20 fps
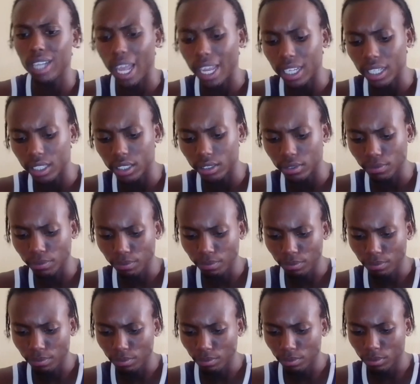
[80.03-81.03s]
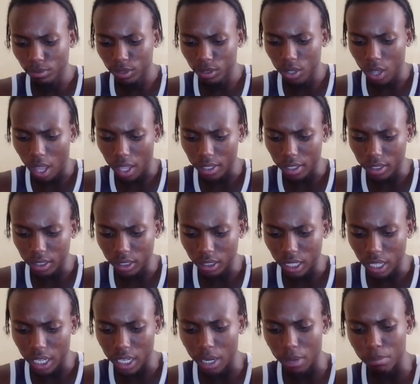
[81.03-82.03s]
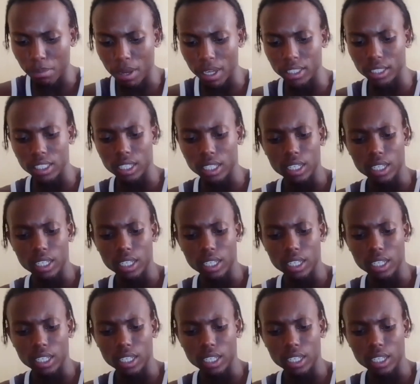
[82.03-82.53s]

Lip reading: like it. You understand? But